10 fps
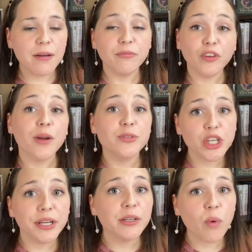from
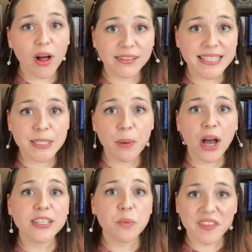Cherry Wallace's
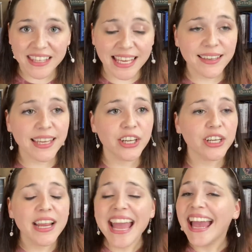box with Geek
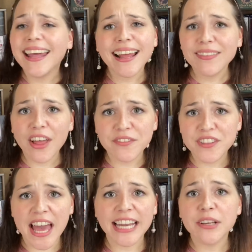Gear, and I loved
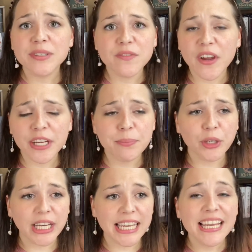that. It was very
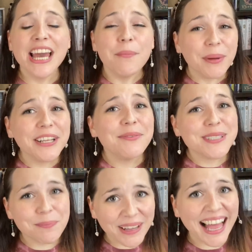pretty, but it
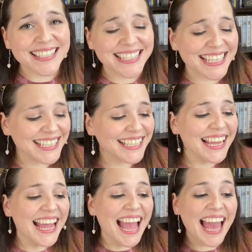was plastic,
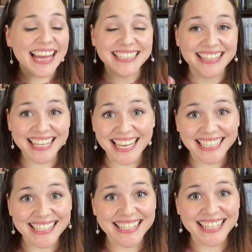and
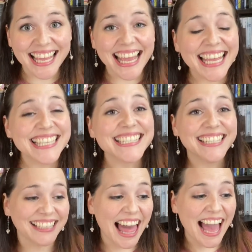this is
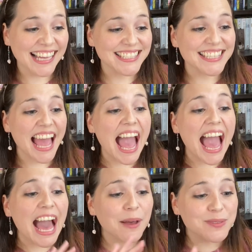glass.
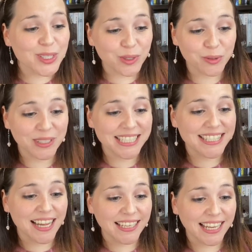Absolutely
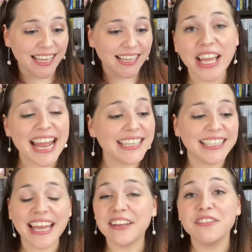stunning. And
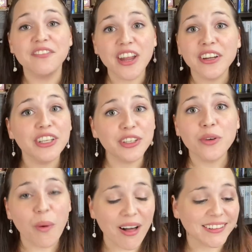again, very good
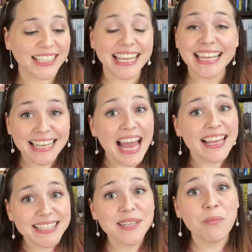quality. It
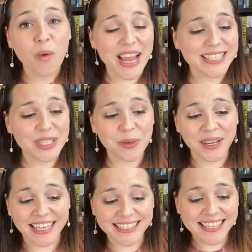has some weight to
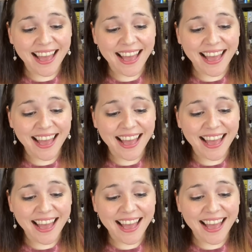it.